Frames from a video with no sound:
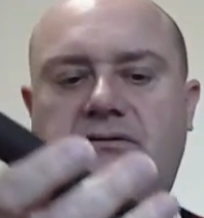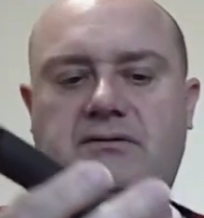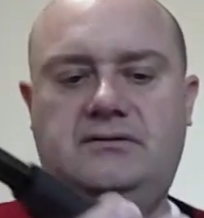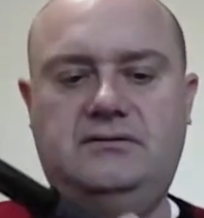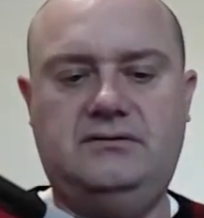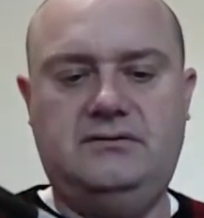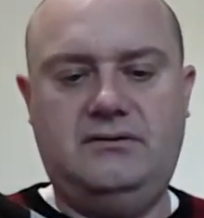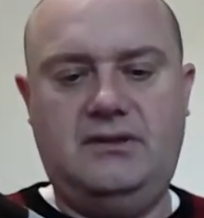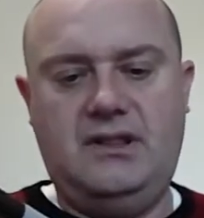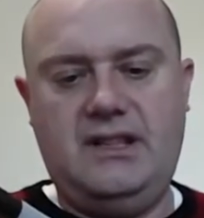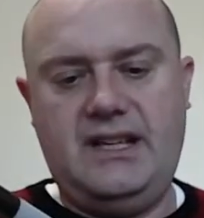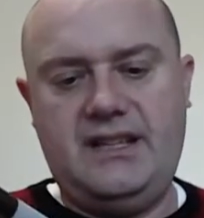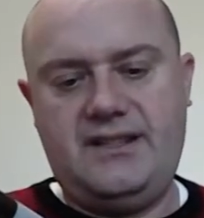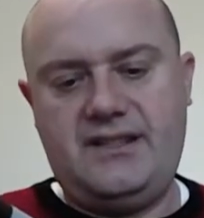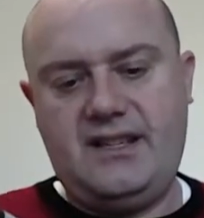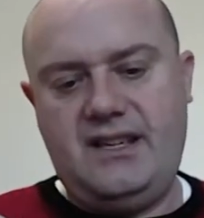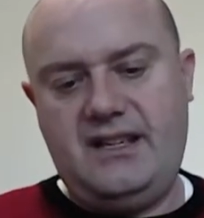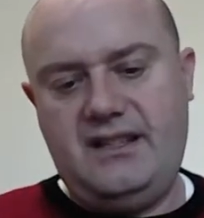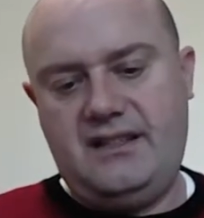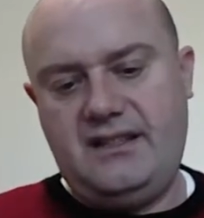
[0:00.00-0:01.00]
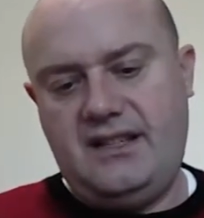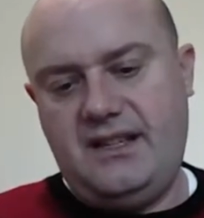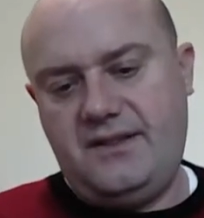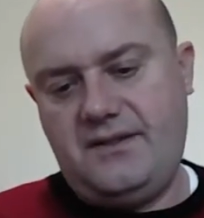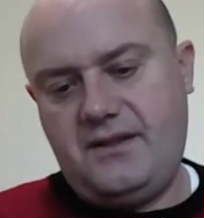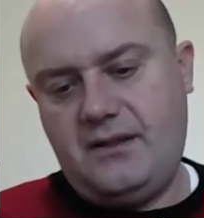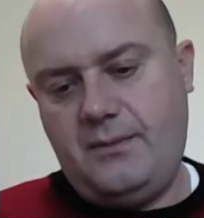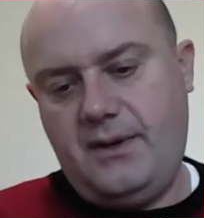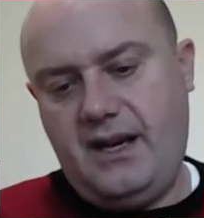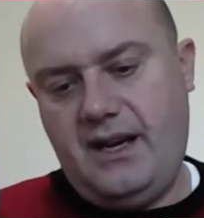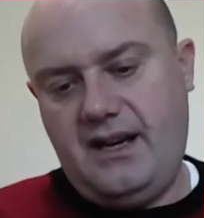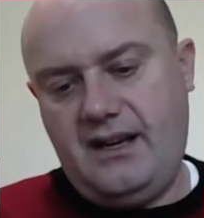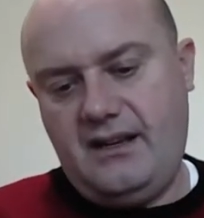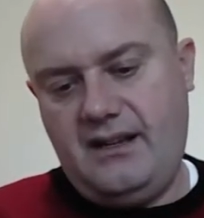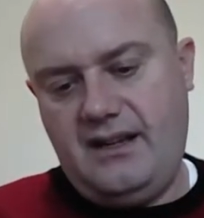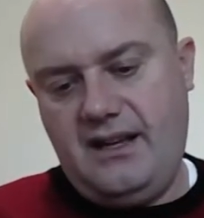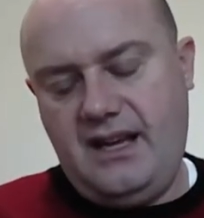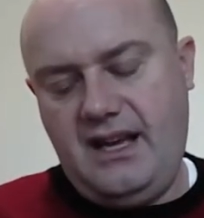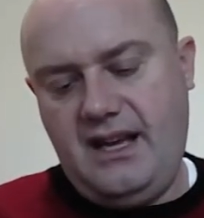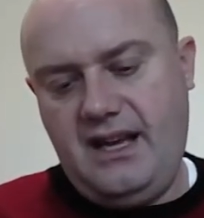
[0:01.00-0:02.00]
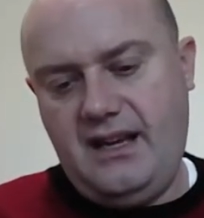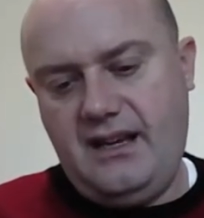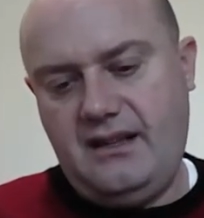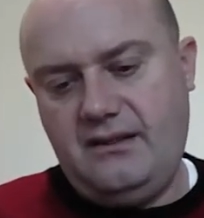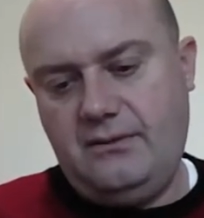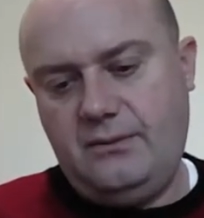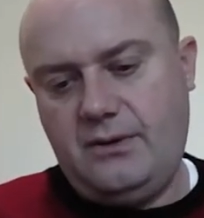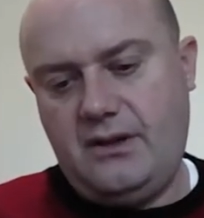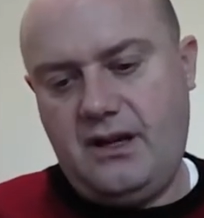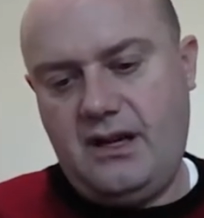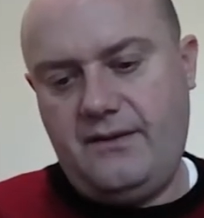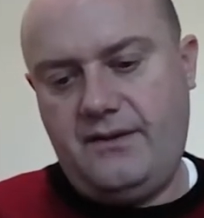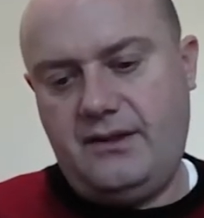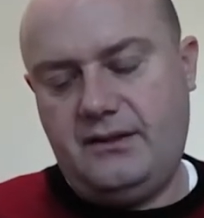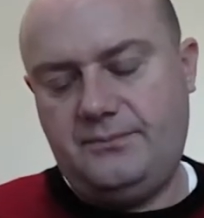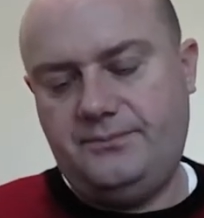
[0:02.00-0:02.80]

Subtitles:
Right, take it down to about here, wherever.